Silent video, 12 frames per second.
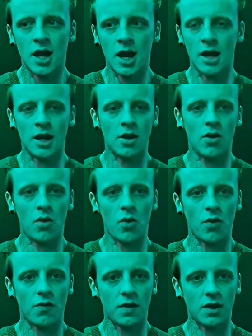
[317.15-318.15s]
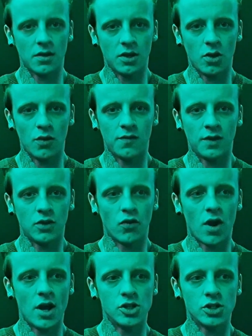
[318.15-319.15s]
and unearthing the earthly
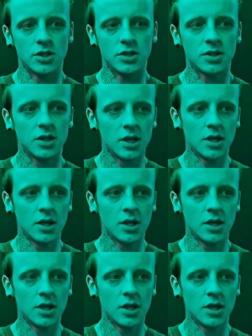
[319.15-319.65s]
treasures.